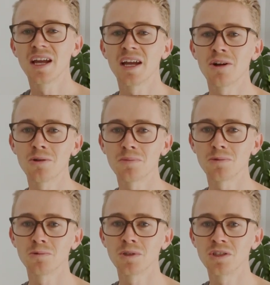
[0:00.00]
help
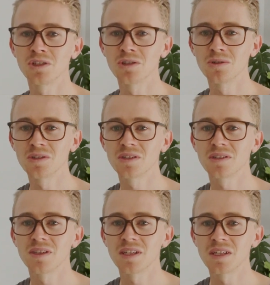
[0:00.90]
reduce
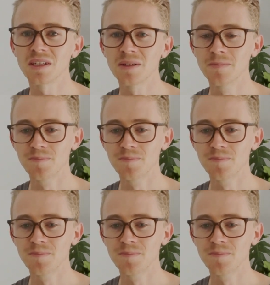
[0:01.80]
the